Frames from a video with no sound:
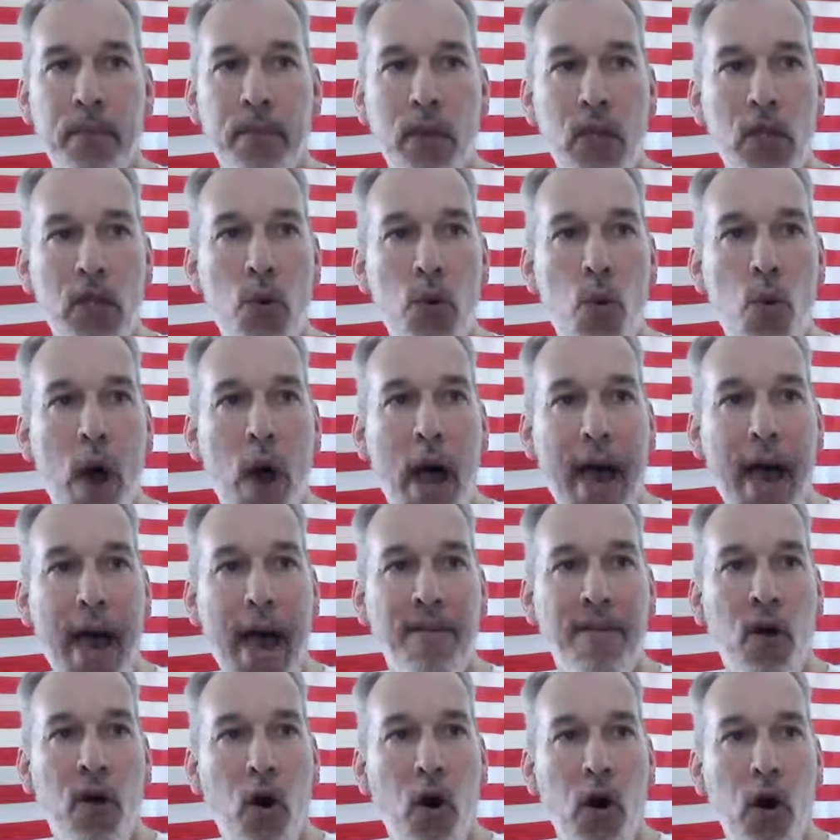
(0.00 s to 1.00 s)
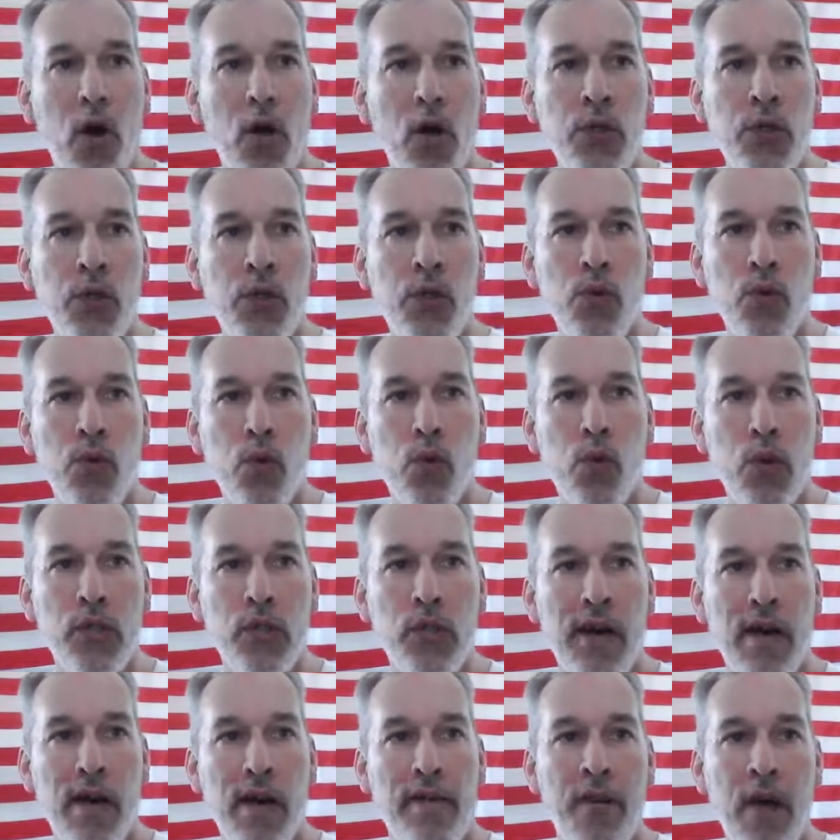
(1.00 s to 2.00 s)
You have all
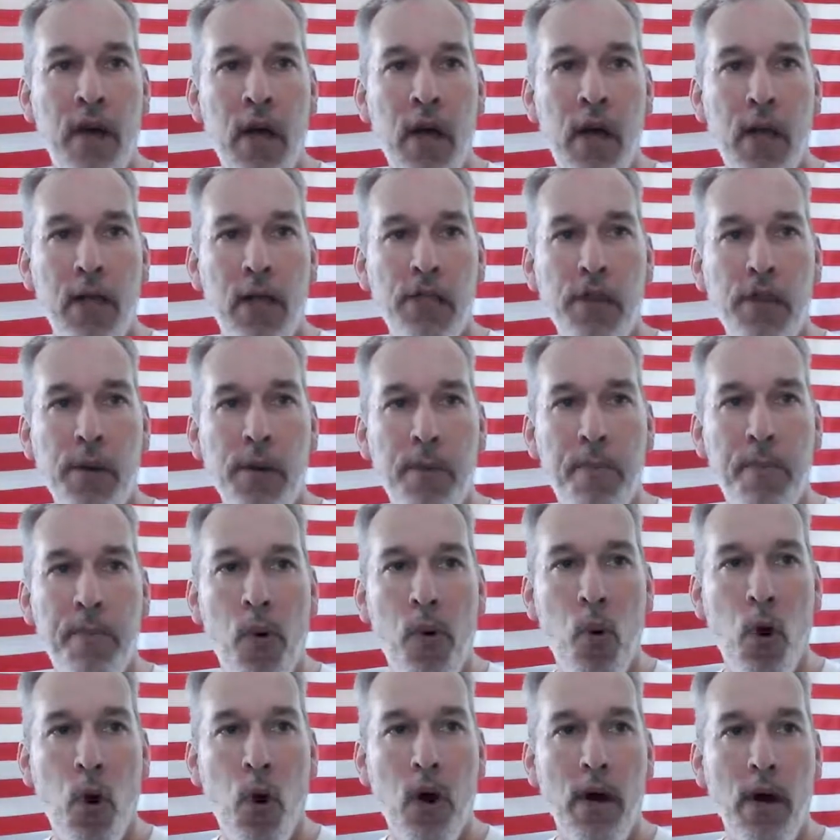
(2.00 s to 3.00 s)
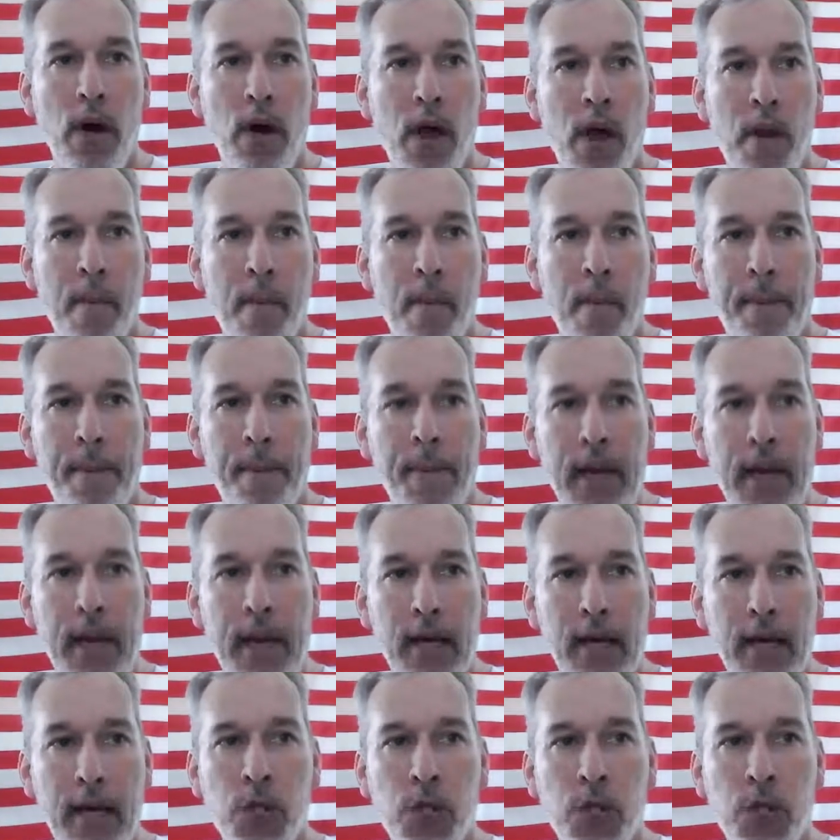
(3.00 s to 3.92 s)
sorts of support being